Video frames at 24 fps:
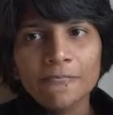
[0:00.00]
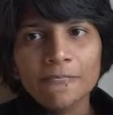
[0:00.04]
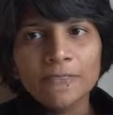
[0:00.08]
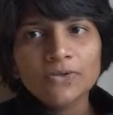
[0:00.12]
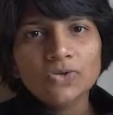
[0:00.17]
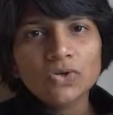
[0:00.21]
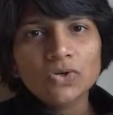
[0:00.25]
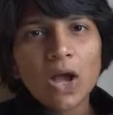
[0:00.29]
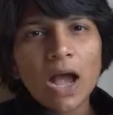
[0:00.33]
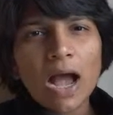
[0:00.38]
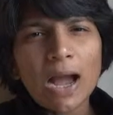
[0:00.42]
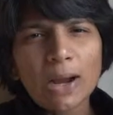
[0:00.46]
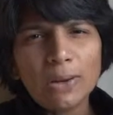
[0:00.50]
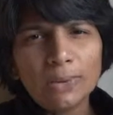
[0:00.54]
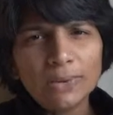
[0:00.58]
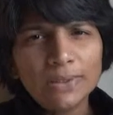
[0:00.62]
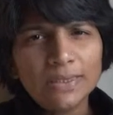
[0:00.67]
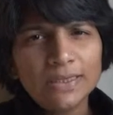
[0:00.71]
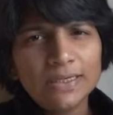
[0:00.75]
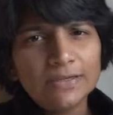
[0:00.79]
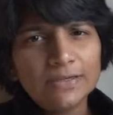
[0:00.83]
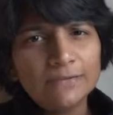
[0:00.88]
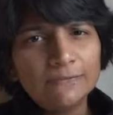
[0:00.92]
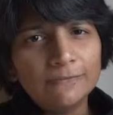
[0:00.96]
So, how
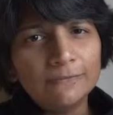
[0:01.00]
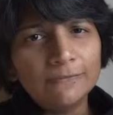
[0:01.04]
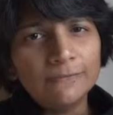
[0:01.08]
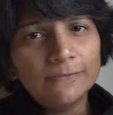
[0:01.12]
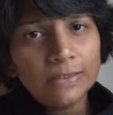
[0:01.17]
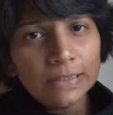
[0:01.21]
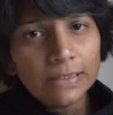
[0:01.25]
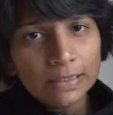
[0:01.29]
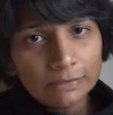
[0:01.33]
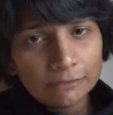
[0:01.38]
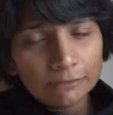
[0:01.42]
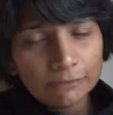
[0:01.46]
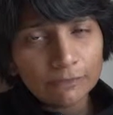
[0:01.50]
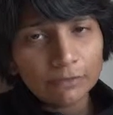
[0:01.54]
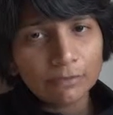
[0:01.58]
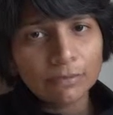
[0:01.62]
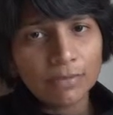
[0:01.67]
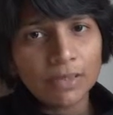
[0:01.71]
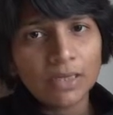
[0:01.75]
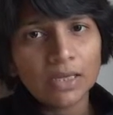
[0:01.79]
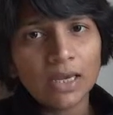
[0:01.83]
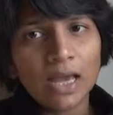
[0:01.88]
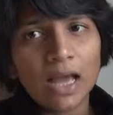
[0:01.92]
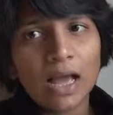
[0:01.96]
did it feel for
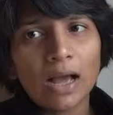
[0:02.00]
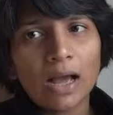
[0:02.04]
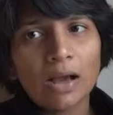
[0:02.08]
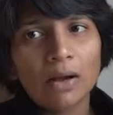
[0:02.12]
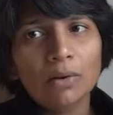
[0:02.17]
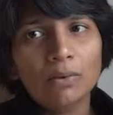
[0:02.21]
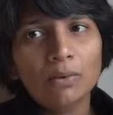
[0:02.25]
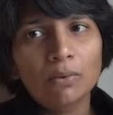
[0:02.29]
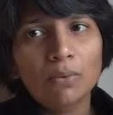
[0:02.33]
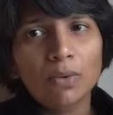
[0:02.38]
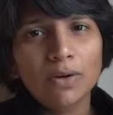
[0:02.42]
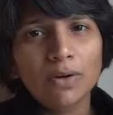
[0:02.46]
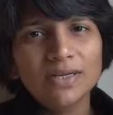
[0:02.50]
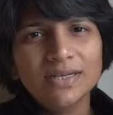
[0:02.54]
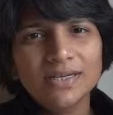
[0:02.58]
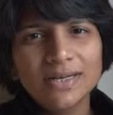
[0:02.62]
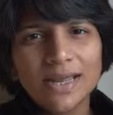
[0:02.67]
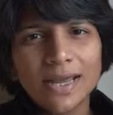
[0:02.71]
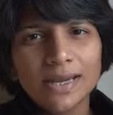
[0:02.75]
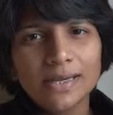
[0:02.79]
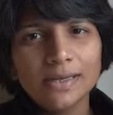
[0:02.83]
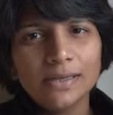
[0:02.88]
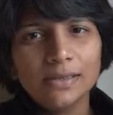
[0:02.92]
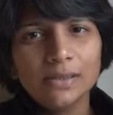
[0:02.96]
me? How, what did
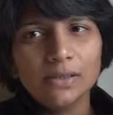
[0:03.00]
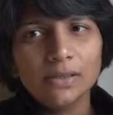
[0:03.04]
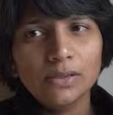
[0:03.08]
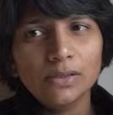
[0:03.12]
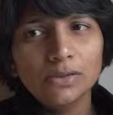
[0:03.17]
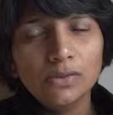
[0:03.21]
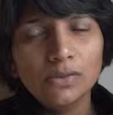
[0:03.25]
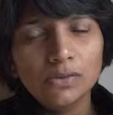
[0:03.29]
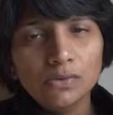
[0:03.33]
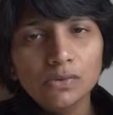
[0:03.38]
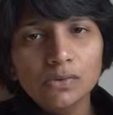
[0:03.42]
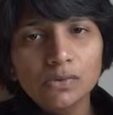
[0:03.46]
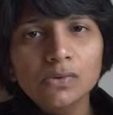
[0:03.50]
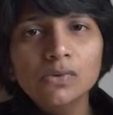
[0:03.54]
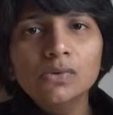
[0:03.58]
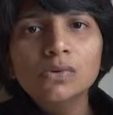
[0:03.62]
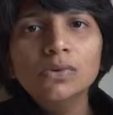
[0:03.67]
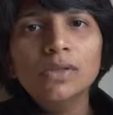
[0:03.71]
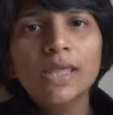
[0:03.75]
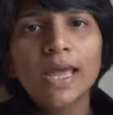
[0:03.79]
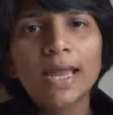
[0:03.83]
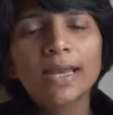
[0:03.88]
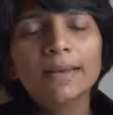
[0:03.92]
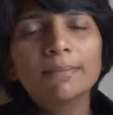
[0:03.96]
I do
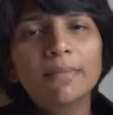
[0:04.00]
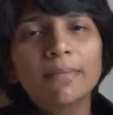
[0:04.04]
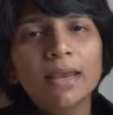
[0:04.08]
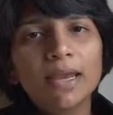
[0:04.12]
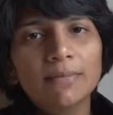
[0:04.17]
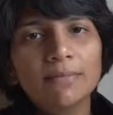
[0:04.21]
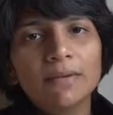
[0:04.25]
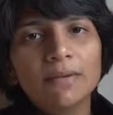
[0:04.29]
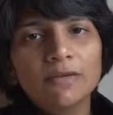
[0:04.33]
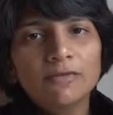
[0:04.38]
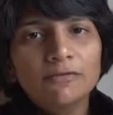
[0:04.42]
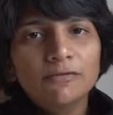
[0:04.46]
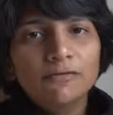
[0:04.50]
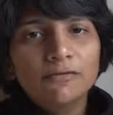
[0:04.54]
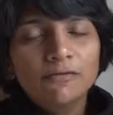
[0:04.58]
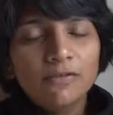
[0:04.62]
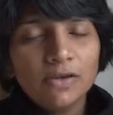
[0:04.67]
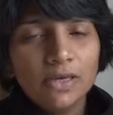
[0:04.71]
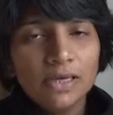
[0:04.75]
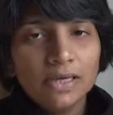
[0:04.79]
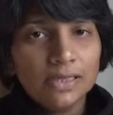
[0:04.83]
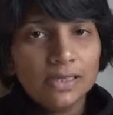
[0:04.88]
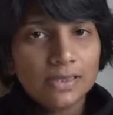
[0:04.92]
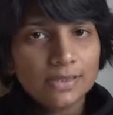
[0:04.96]
that made me
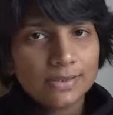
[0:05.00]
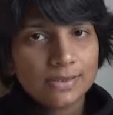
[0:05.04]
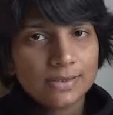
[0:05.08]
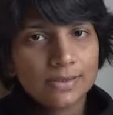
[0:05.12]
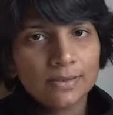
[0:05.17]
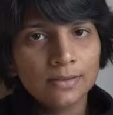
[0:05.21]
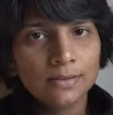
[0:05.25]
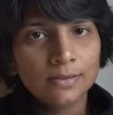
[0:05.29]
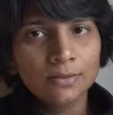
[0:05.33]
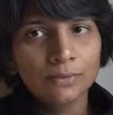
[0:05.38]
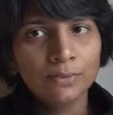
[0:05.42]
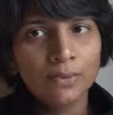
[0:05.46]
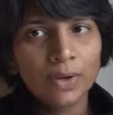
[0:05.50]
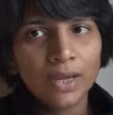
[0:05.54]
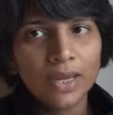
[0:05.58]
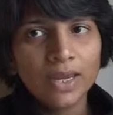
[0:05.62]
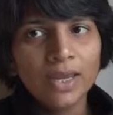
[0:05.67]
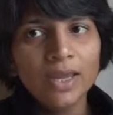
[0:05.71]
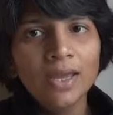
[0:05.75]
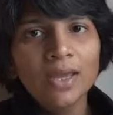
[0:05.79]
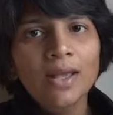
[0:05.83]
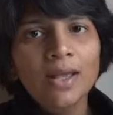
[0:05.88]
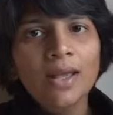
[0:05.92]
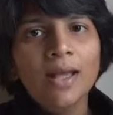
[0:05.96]
feel a certain
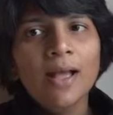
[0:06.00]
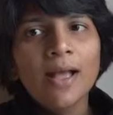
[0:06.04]
way?